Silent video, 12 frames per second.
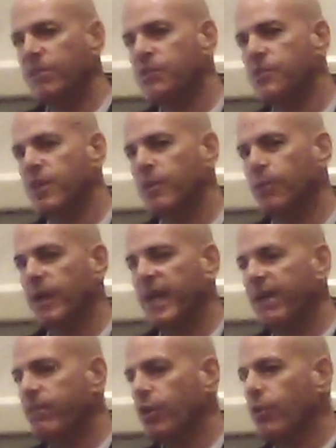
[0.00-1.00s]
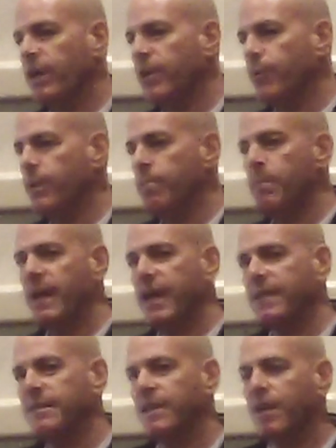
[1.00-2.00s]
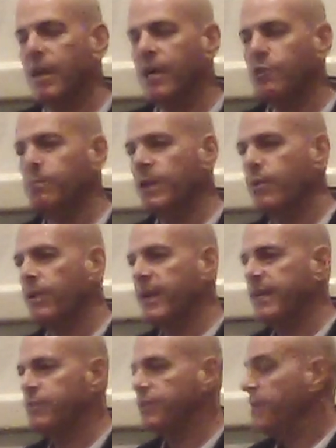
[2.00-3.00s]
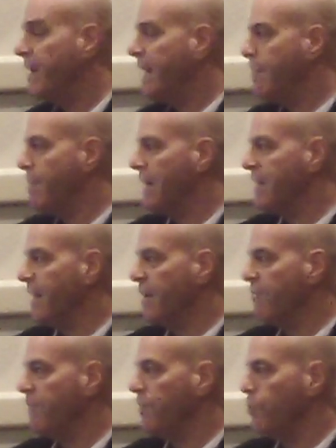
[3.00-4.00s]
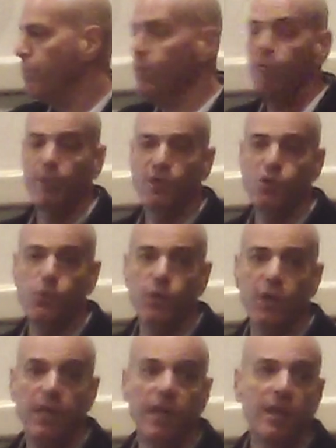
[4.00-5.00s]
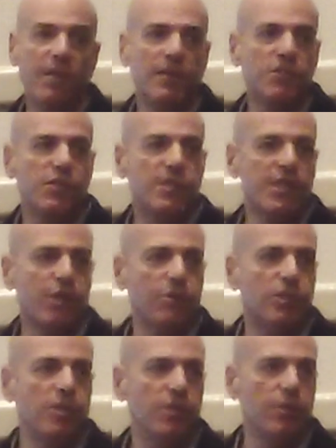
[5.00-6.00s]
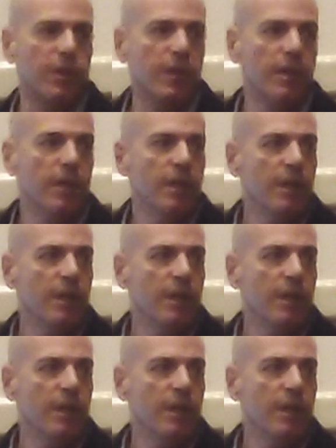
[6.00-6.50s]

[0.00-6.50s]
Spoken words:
of our sun would have a greater impact in cosmic rays, and magnetic field movements would, than CO2.